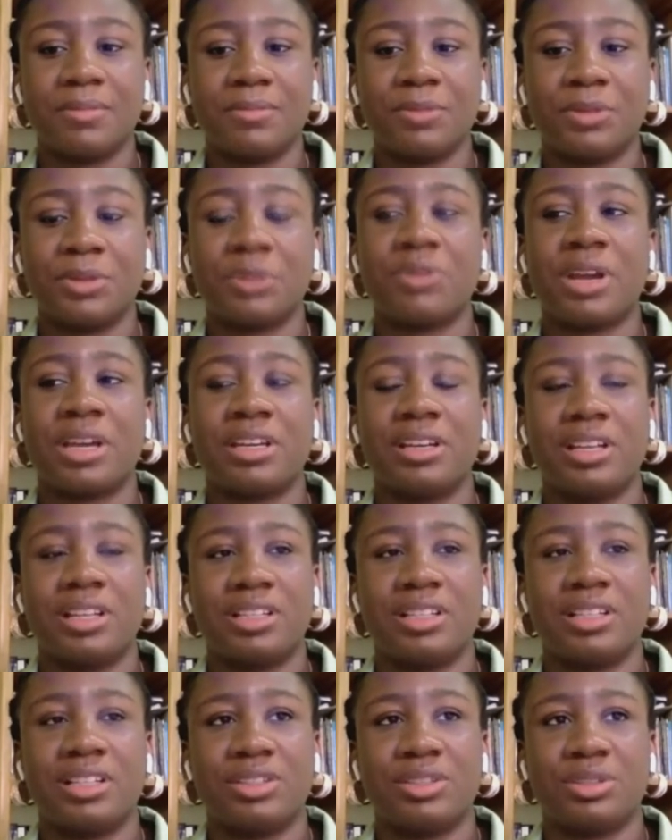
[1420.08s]
for the
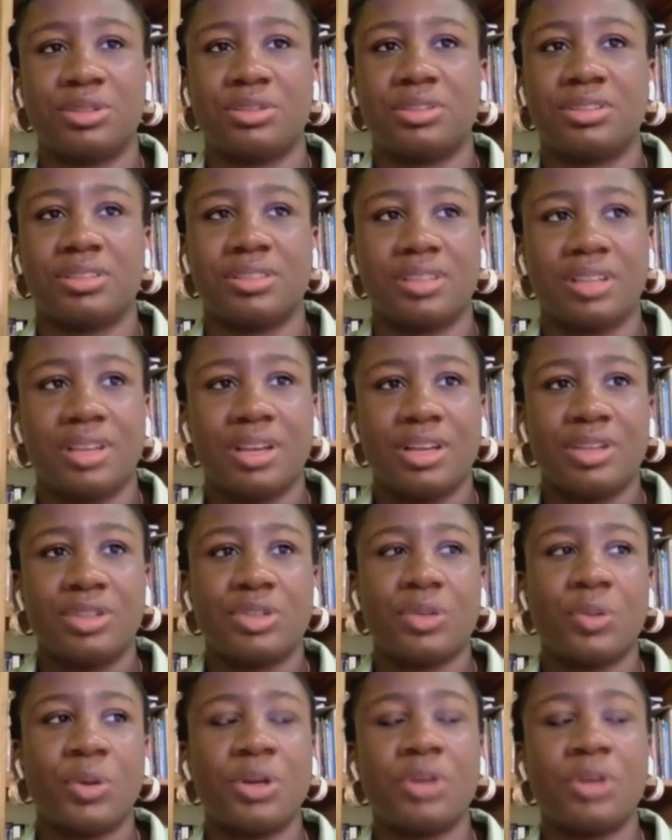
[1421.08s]
regulators,
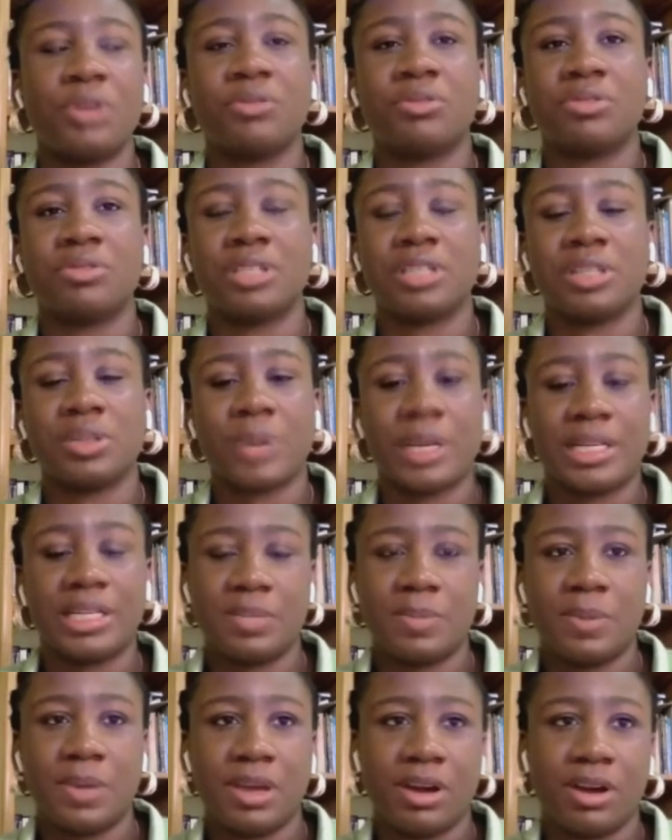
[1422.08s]
so one of the reasons why
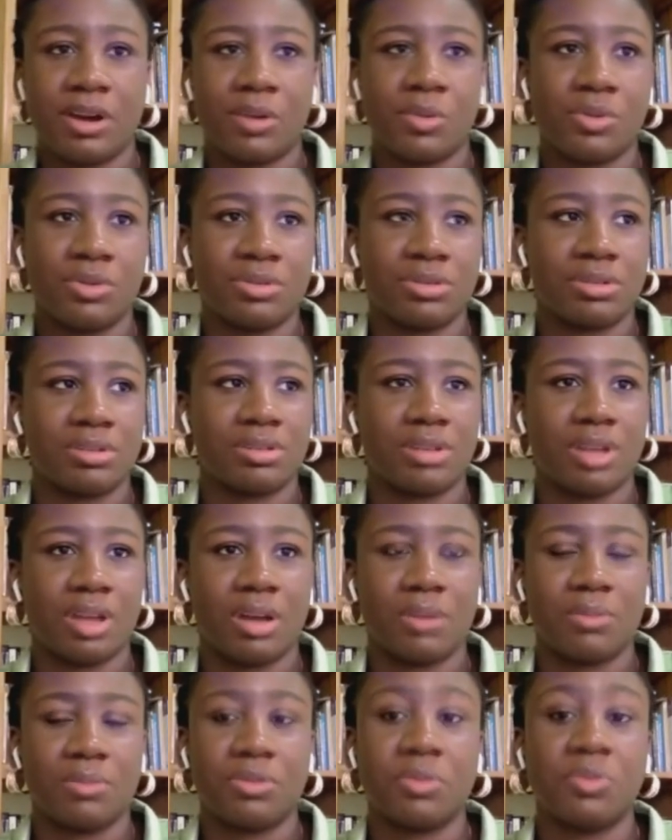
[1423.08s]
DPR was
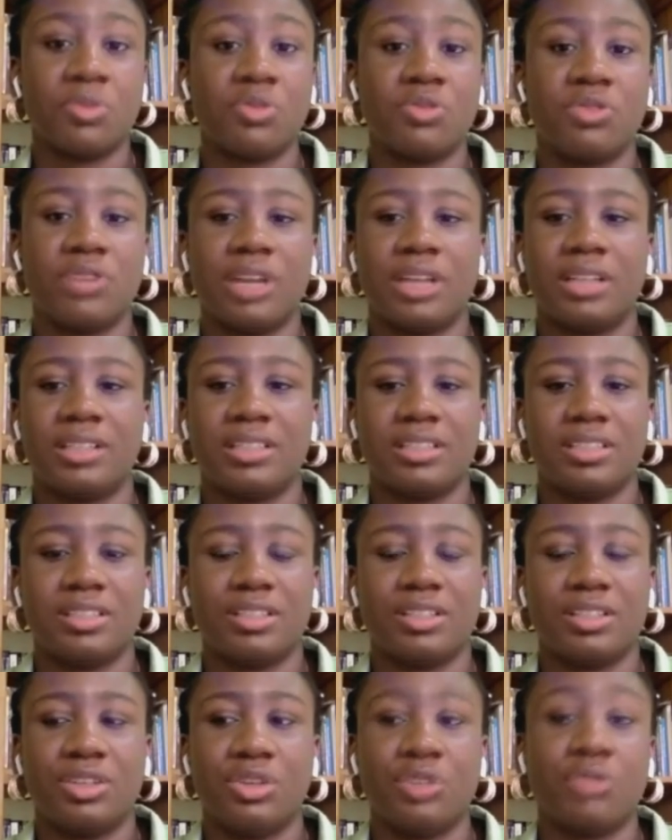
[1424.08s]
removed and
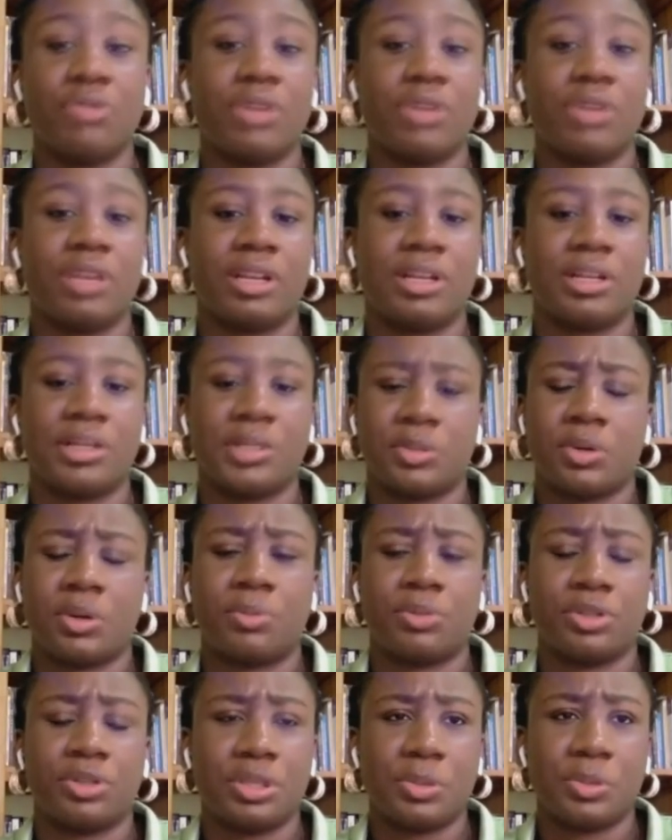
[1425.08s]
new regulators were
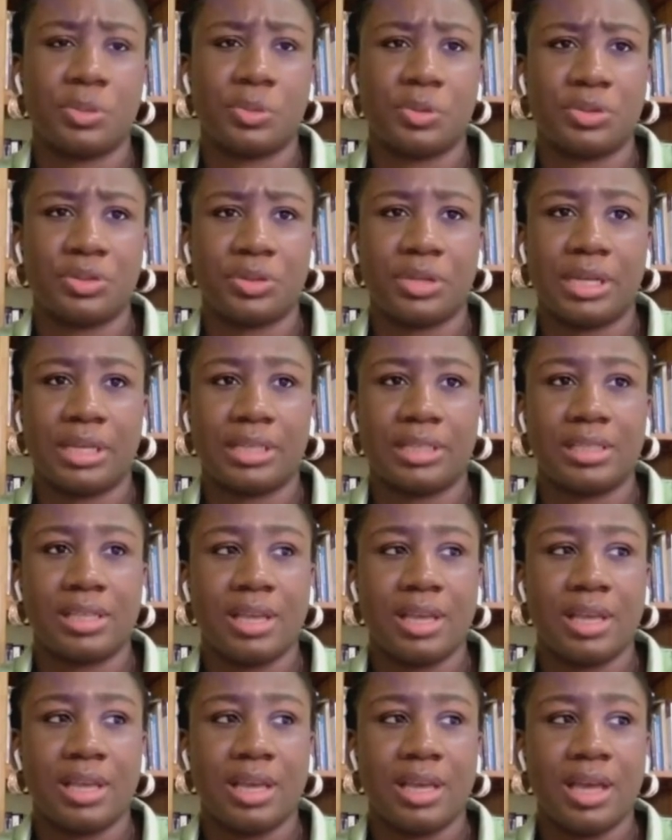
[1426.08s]
brought in was so that
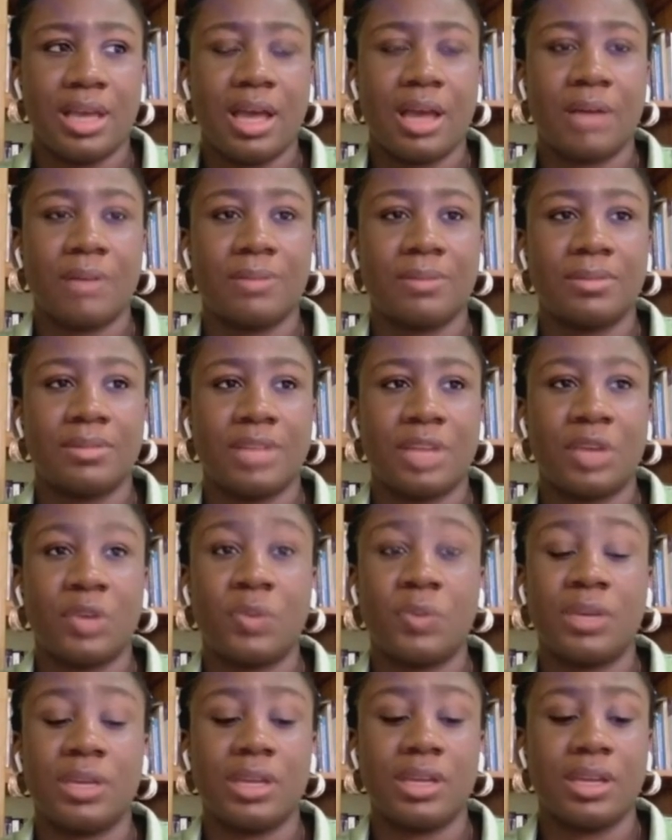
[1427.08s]
there could
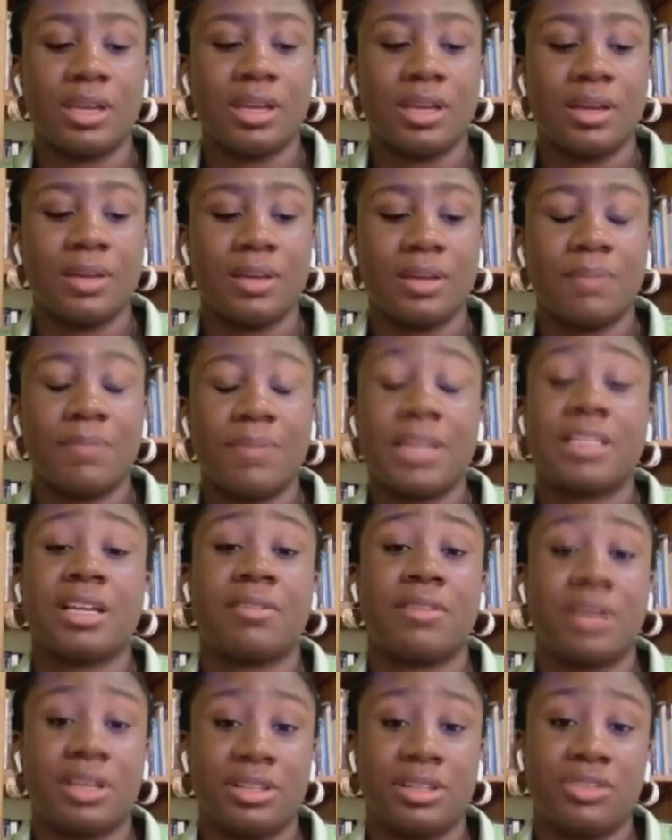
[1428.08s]
be better
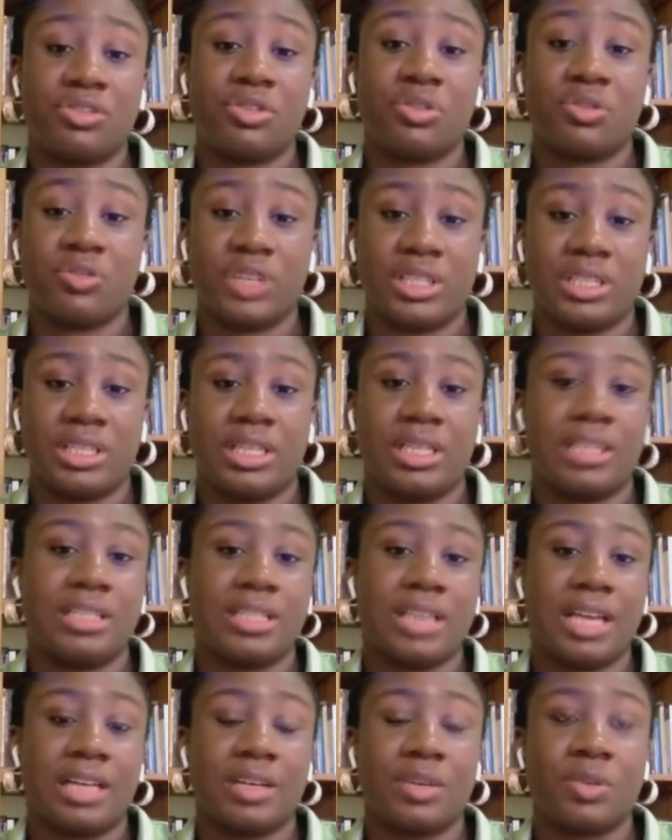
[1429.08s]
regulatory oversight.
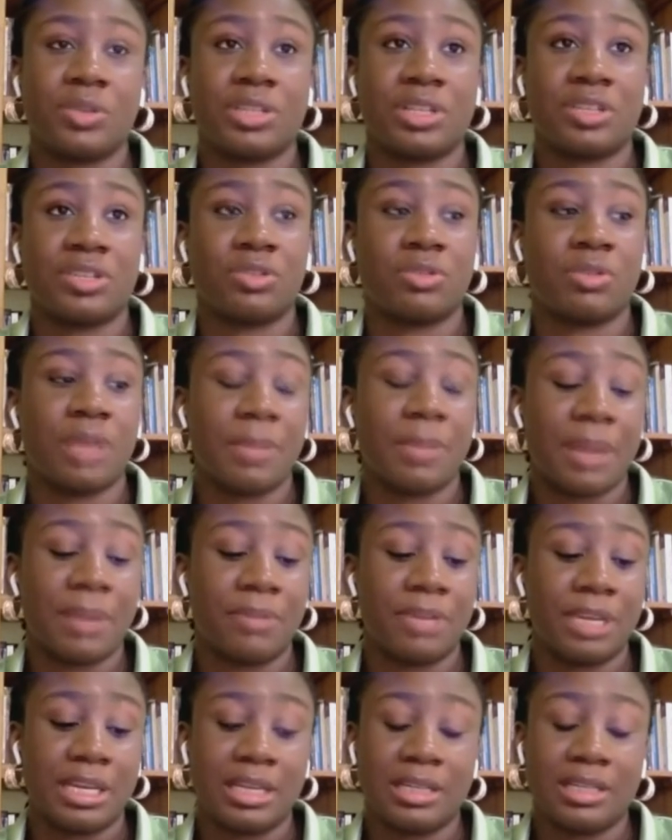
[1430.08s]
And it was assumed that by
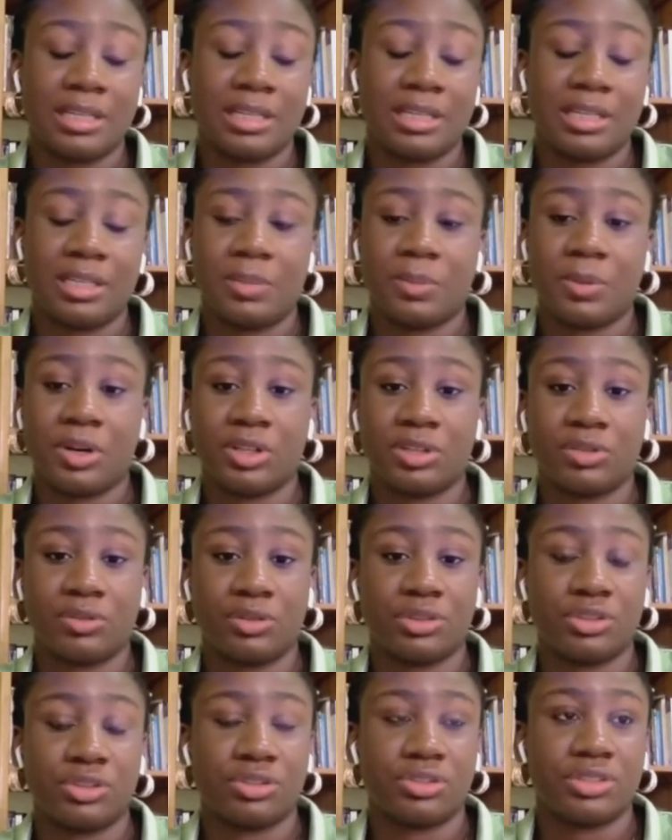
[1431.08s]
breaking DPR's
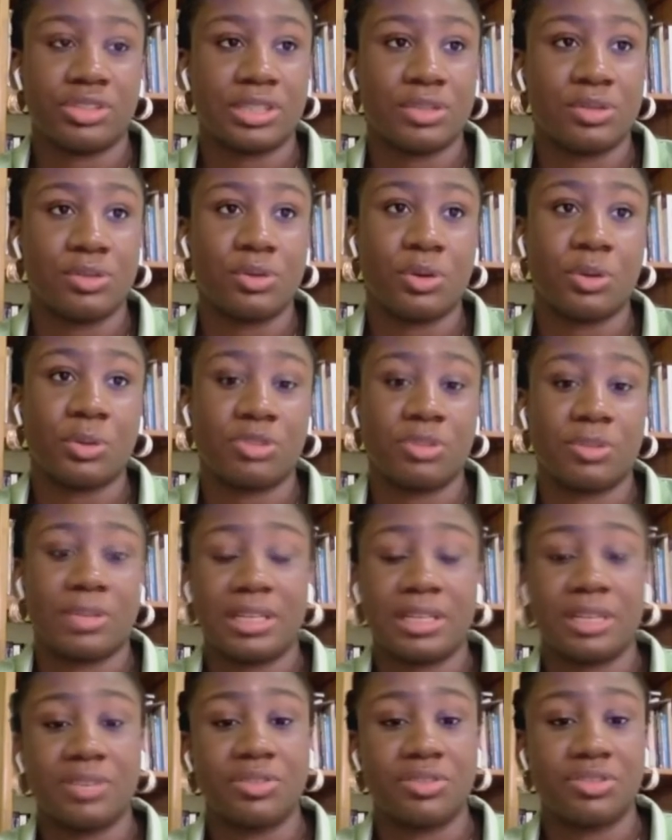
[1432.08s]
functions into upstream
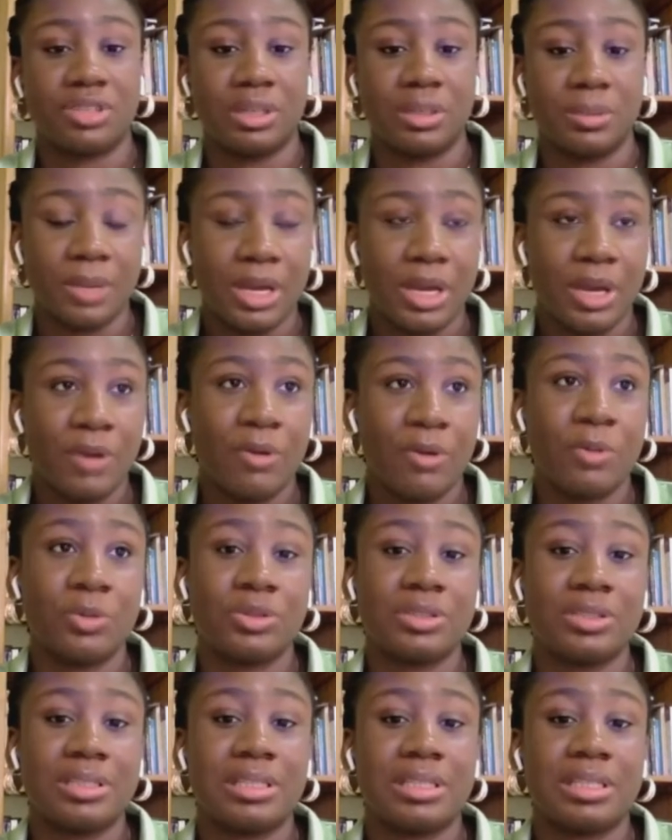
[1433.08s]
and downstream, we
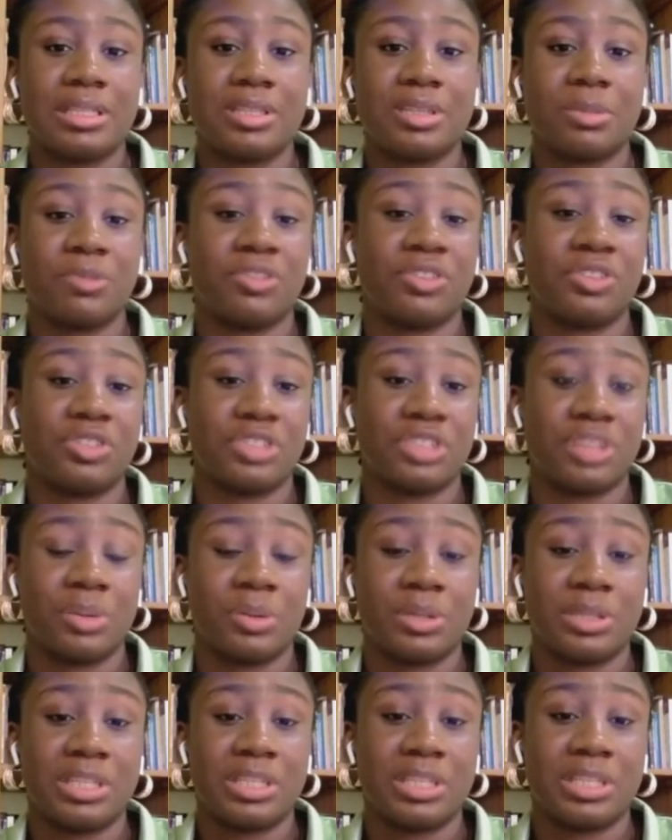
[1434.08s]
wouldn't see some of the issues
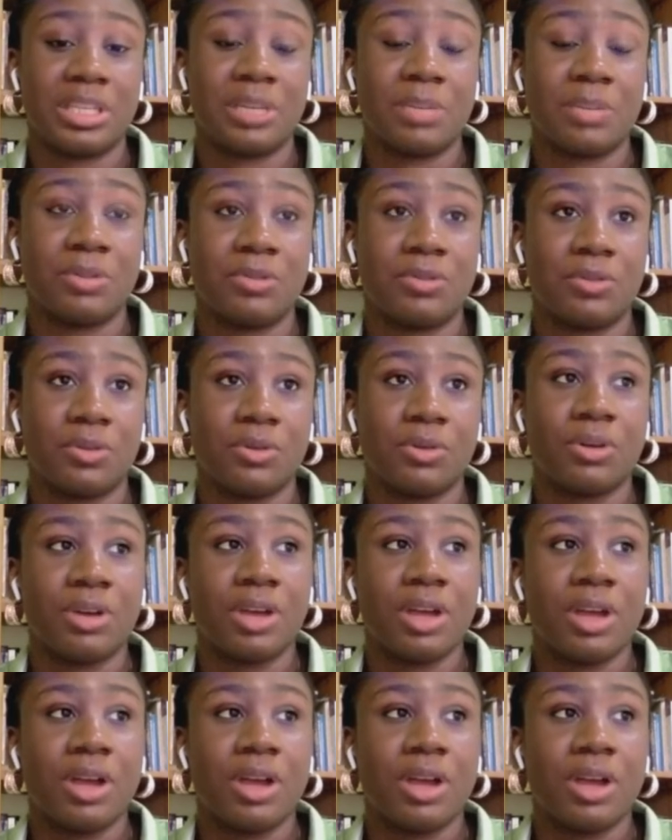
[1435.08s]
that we were seeing before.